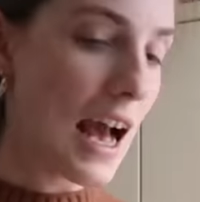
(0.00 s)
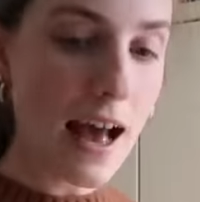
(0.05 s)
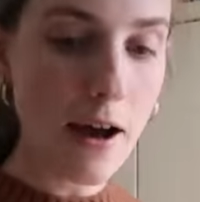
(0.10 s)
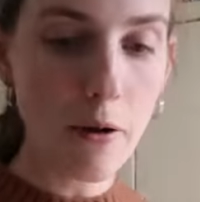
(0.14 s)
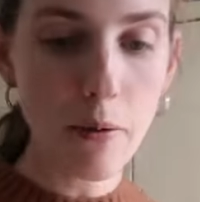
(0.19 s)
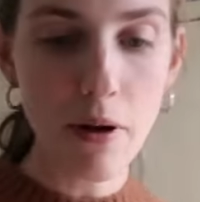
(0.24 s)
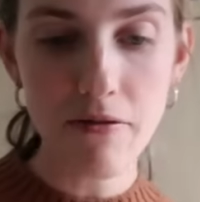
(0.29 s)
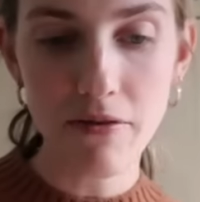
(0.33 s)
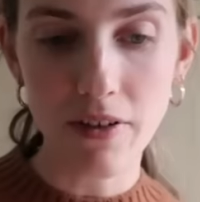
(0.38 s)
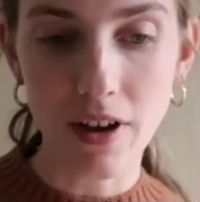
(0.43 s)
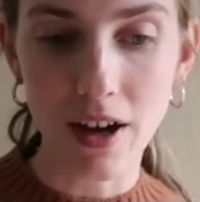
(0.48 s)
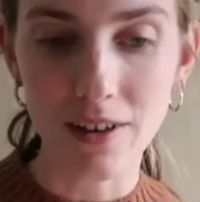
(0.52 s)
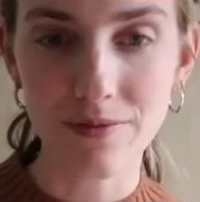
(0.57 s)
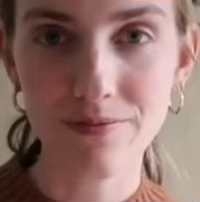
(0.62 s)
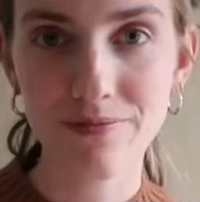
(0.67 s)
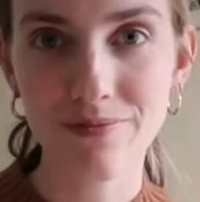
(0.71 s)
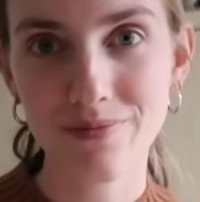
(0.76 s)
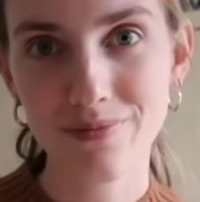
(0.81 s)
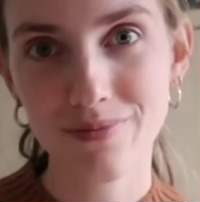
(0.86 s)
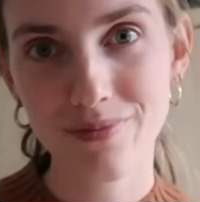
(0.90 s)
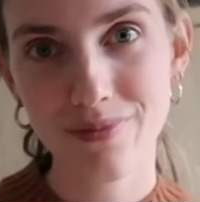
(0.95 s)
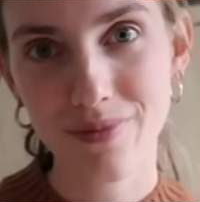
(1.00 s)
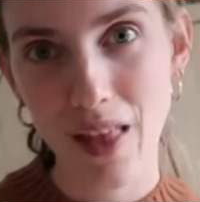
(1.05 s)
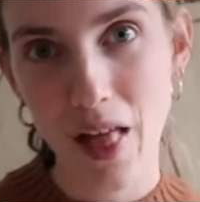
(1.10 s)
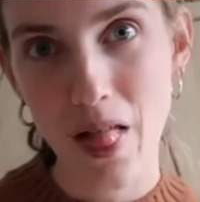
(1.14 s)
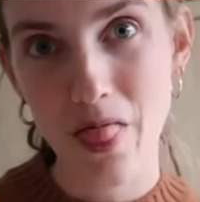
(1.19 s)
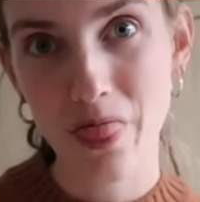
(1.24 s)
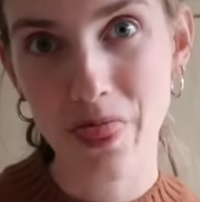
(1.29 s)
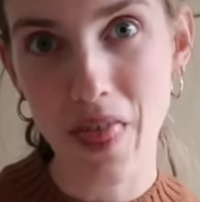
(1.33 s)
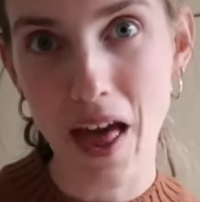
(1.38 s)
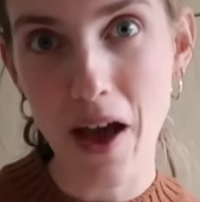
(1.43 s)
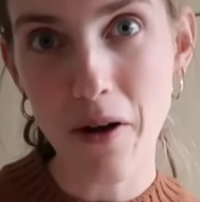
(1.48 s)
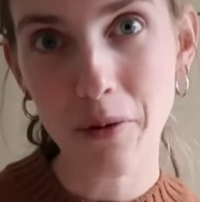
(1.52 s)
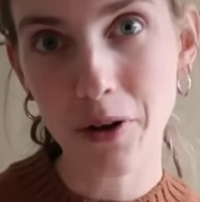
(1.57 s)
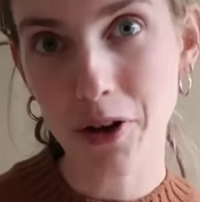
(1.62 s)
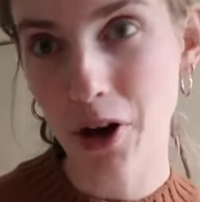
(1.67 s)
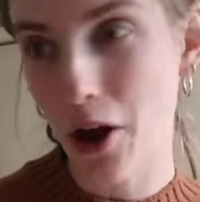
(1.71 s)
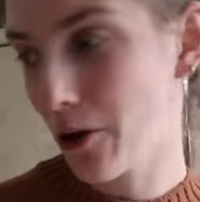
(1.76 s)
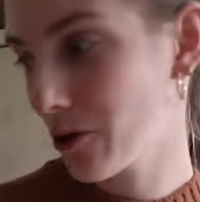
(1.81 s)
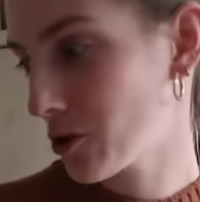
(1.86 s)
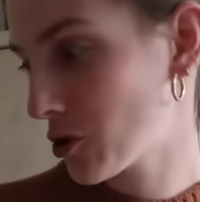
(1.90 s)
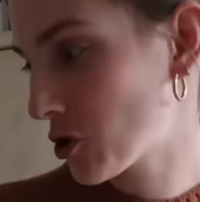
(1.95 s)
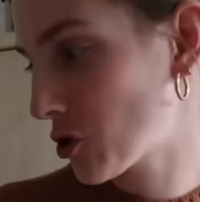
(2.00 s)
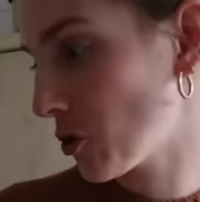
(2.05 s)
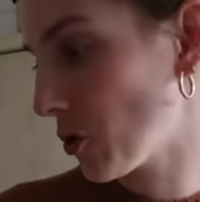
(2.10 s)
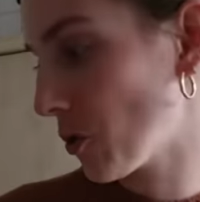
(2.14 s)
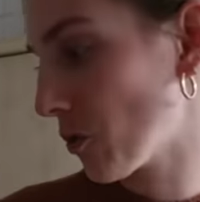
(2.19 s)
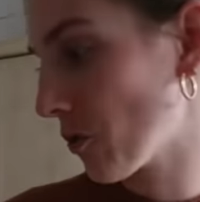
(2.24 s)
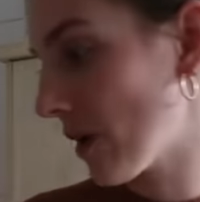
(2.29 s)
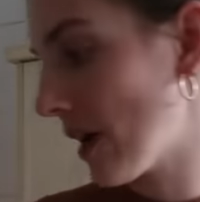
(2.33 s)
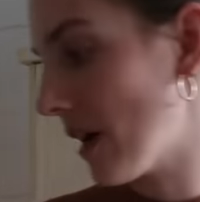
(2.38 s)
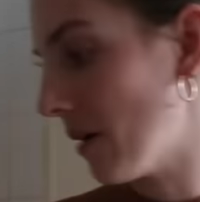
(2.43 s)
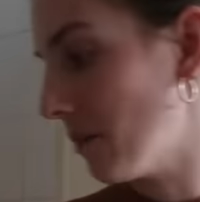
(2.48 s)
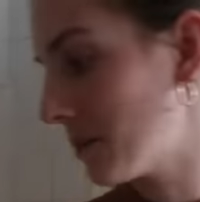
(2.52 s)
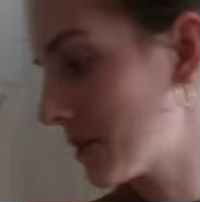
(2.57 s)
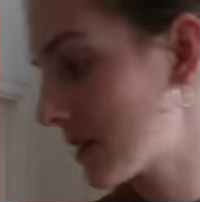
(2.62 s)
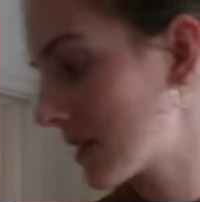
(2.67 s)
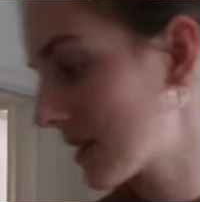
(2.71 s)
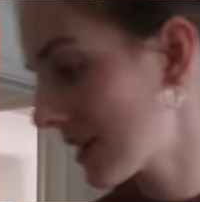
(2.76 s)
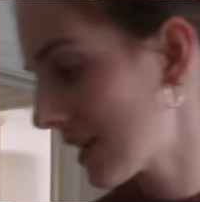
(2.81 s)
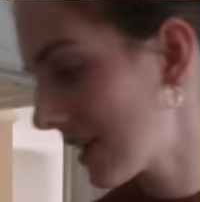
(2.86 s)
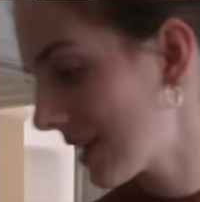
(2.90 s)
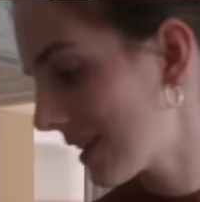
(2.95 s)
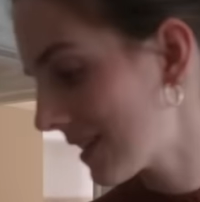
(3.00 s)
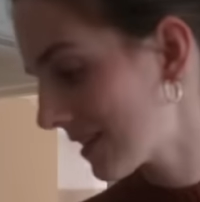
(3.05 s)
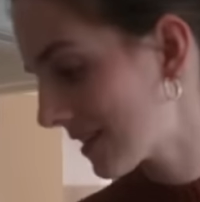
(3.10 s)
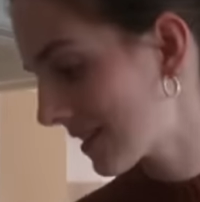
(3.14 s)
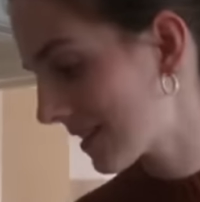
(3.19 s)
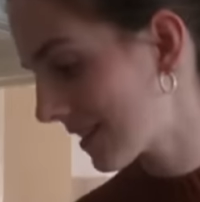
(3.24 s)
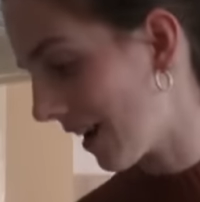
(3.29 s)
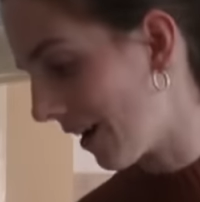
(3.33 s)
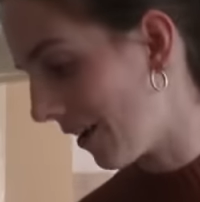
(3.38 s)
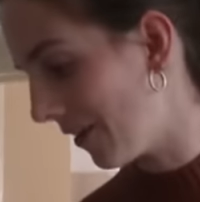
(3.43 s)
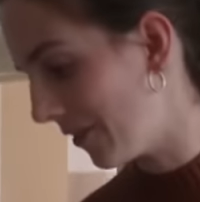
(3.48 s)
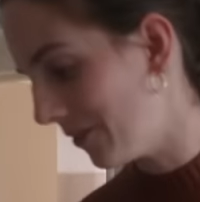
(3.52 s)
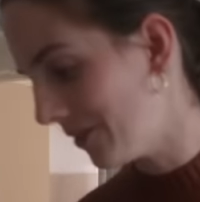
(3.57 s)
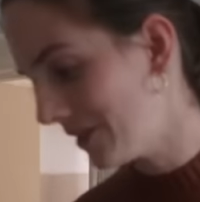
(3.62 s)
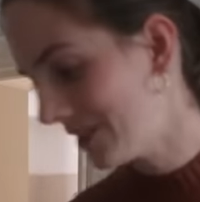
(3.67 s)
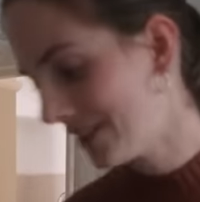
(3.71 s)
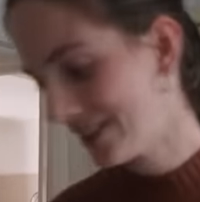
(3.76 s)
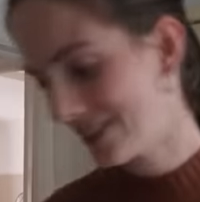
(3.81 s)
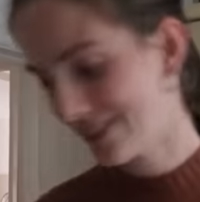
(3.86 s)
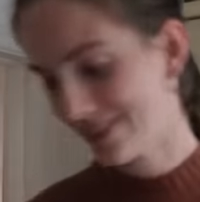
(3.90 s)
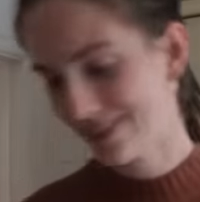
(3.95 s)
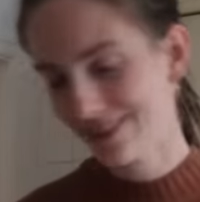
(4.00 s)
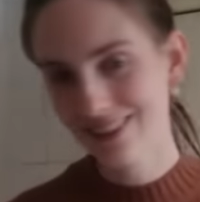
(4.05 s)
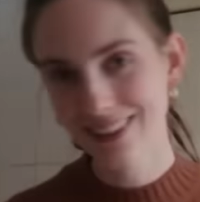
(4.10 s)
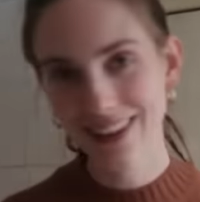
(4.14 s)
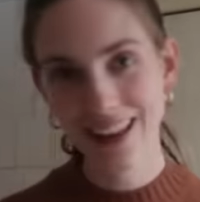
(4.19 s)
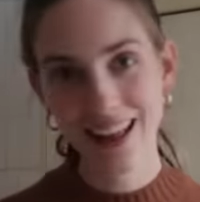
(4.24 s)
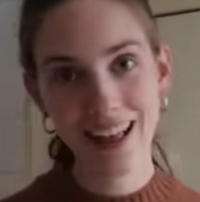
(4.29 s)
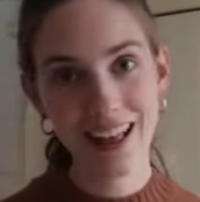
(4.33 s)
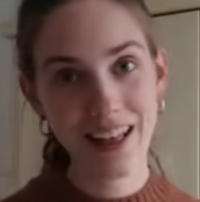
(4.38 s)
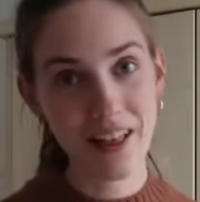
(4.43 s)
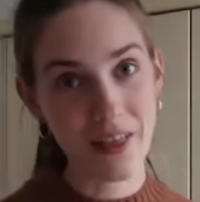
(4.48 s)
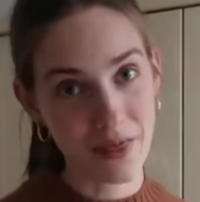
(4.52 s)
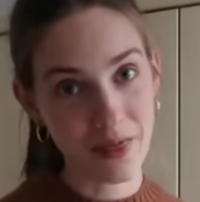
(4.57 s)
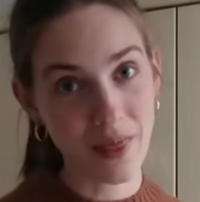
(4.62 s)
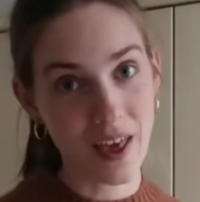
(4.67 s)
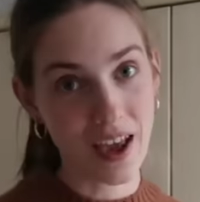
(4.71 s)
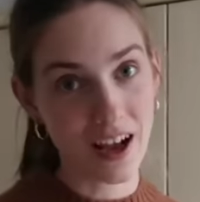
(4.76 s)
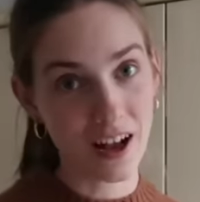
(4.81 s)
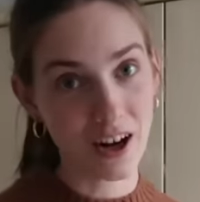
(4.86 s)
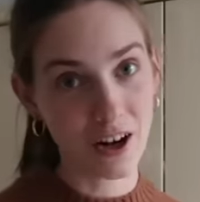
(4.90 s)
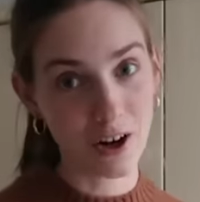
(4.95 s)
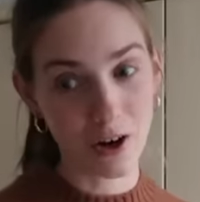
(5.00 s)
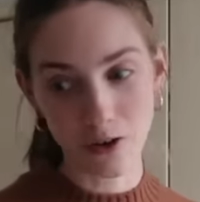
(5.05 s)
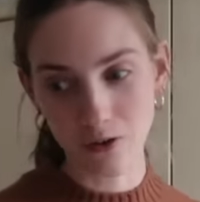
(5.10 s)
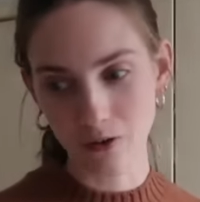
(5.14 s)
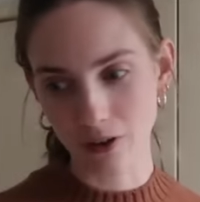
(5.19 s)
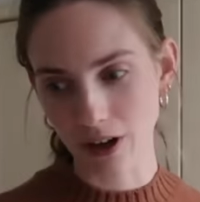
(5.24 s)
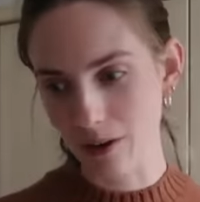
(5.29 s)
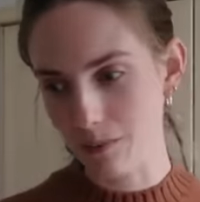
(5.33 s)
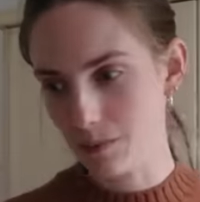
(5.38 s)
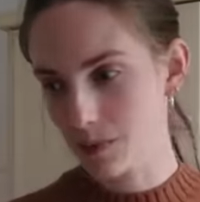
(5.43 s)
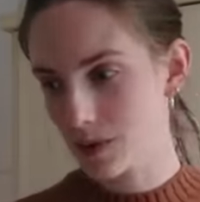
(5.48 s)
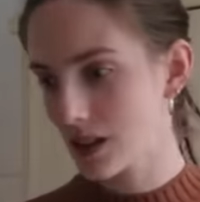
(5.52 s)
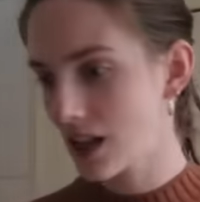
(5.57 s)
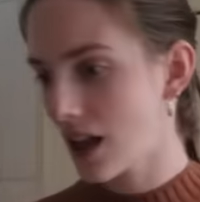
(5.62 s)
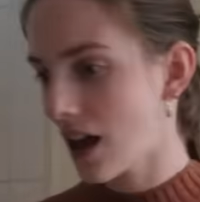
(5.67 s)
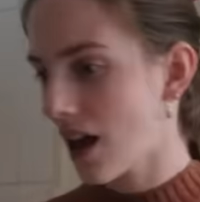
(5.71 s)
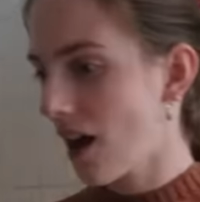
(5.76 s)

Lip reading: However, there were no short ribs, so they are long ribs.